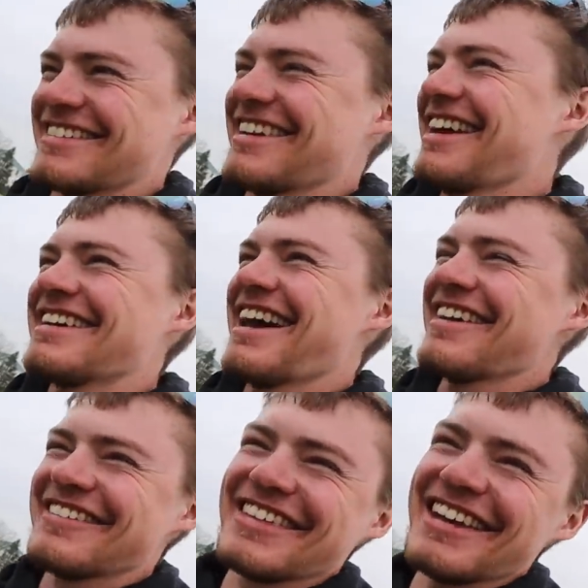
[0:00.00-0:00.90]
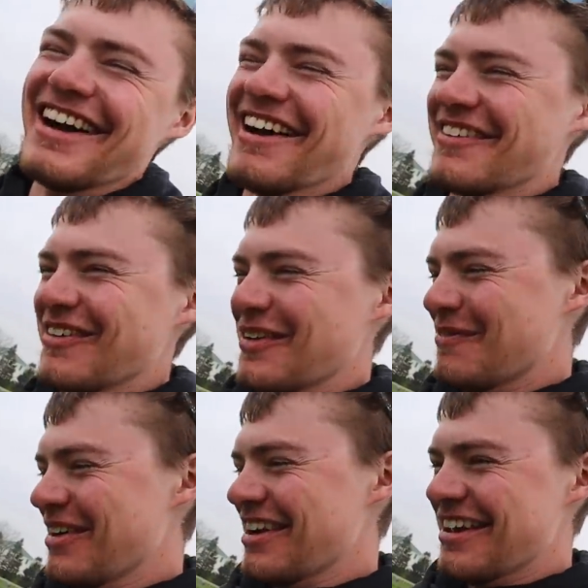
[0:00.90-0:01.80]
or not really
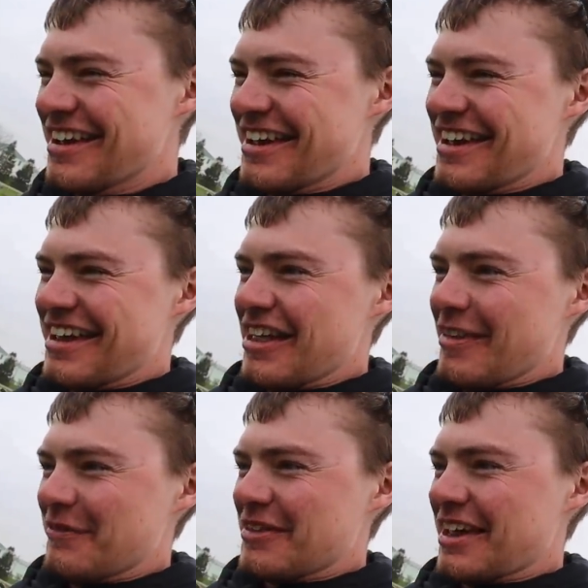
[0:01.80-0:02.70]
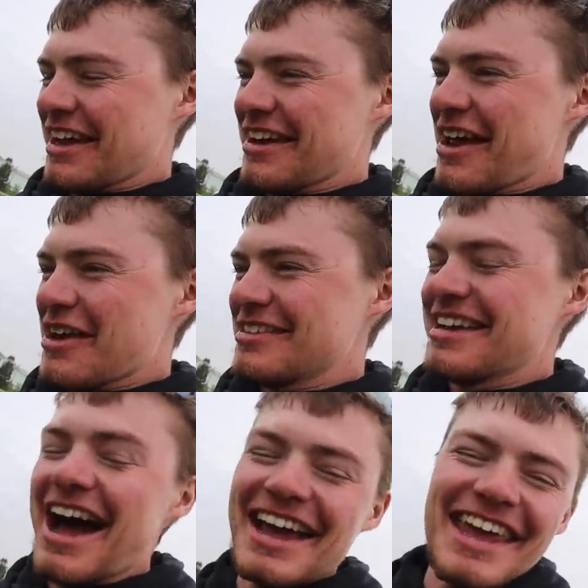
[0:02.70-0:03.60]
awkward but like a,
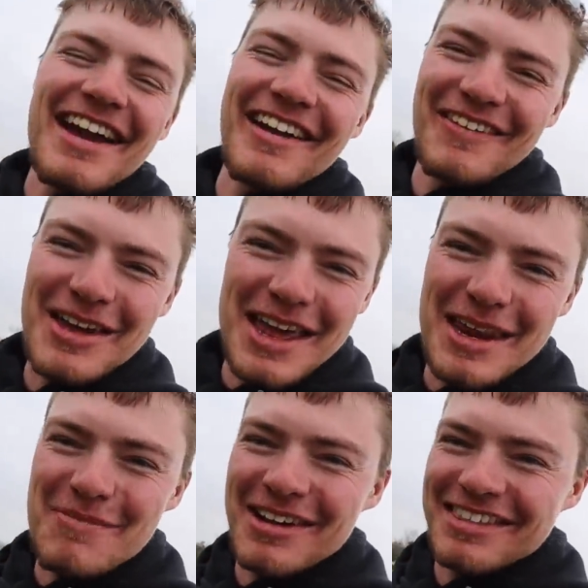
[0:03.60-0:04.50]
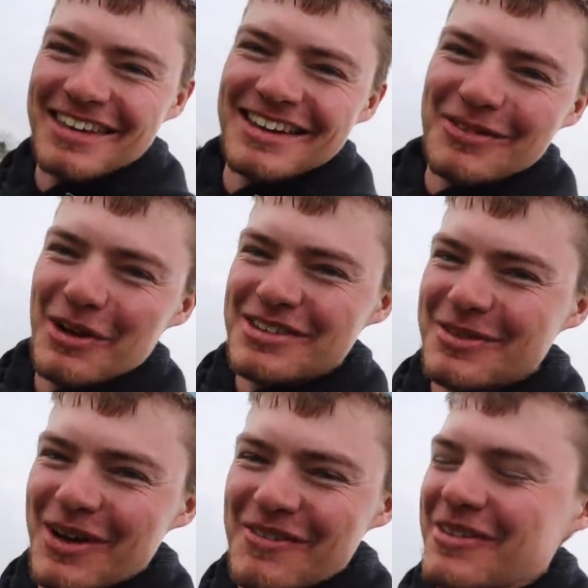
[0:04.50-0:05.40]
not caring what anybody thinks
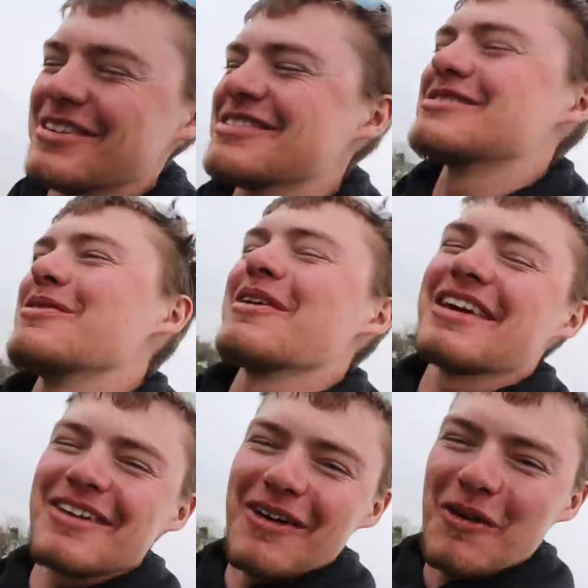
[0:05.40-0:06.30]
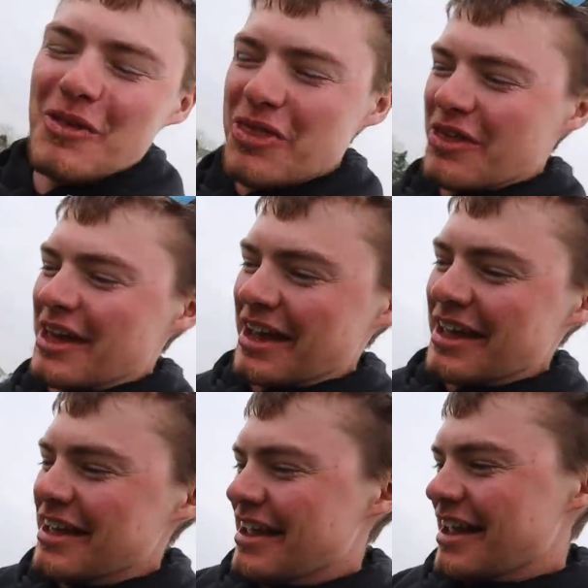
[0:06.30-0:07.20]
whatsoever and just doing your own
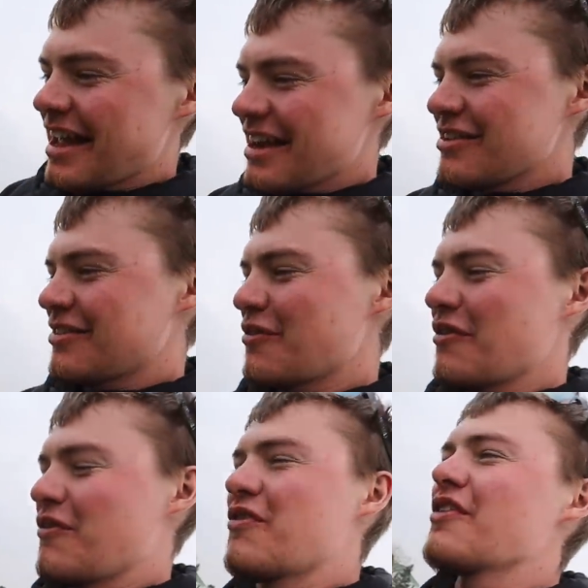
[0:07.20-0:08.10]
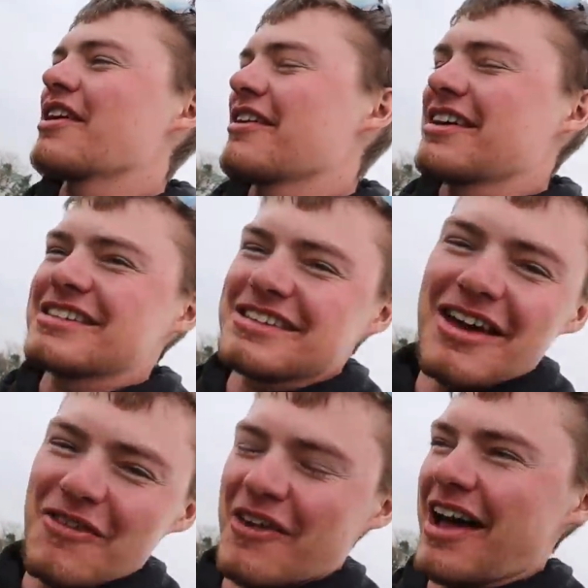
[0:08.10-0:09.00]
thing and just figuring
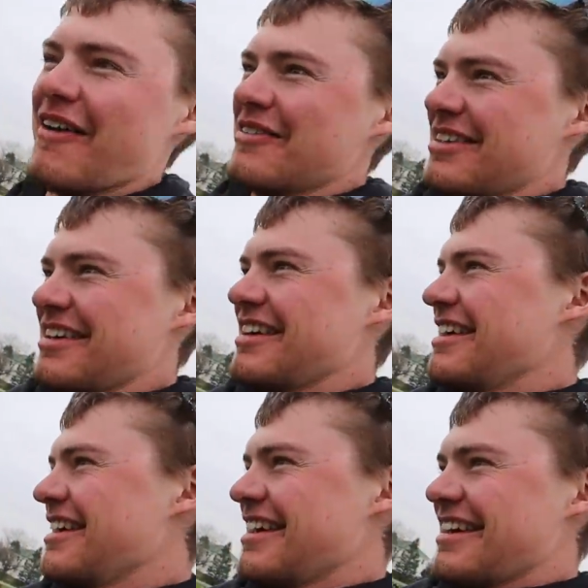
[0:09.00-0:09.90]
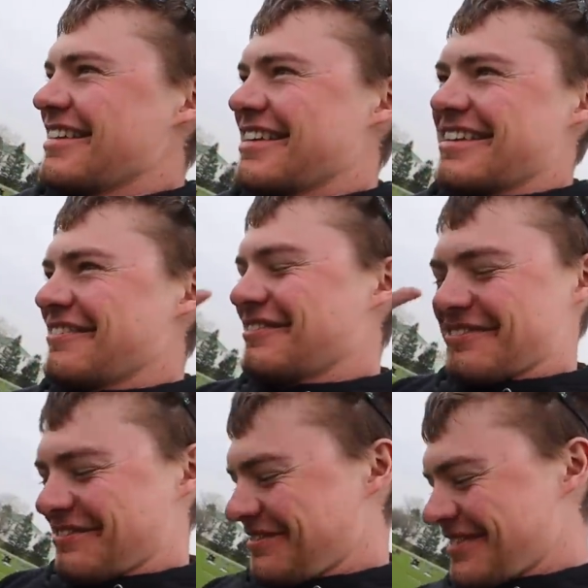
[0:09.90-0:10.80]
stuff out like
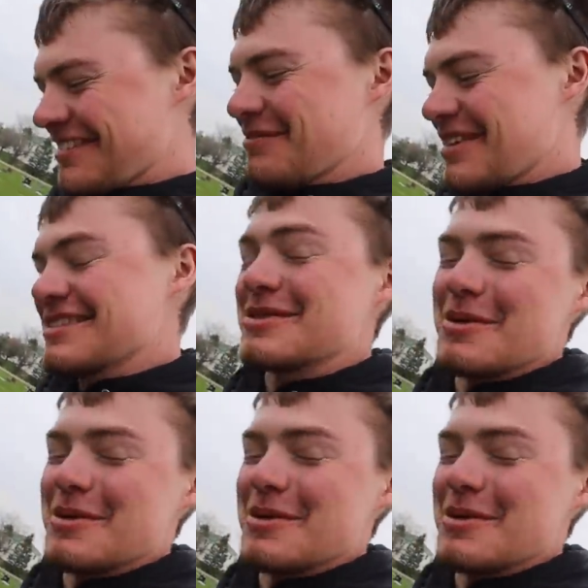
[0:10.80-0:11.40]
that's